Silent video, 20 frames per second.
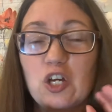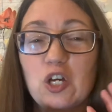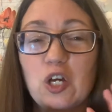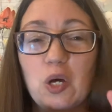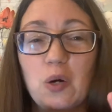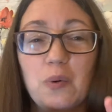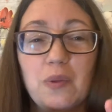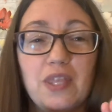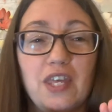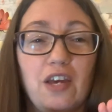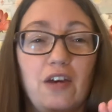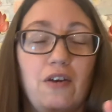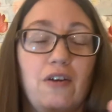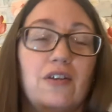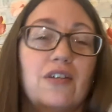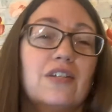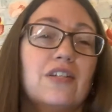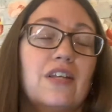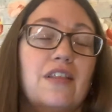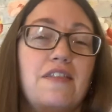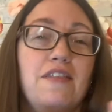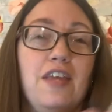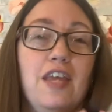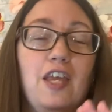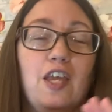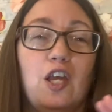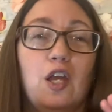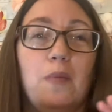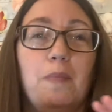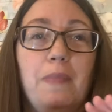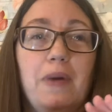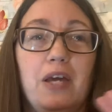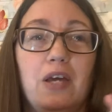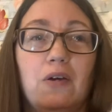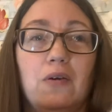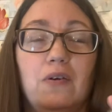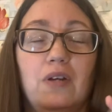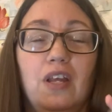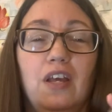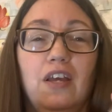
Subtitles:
go there to think about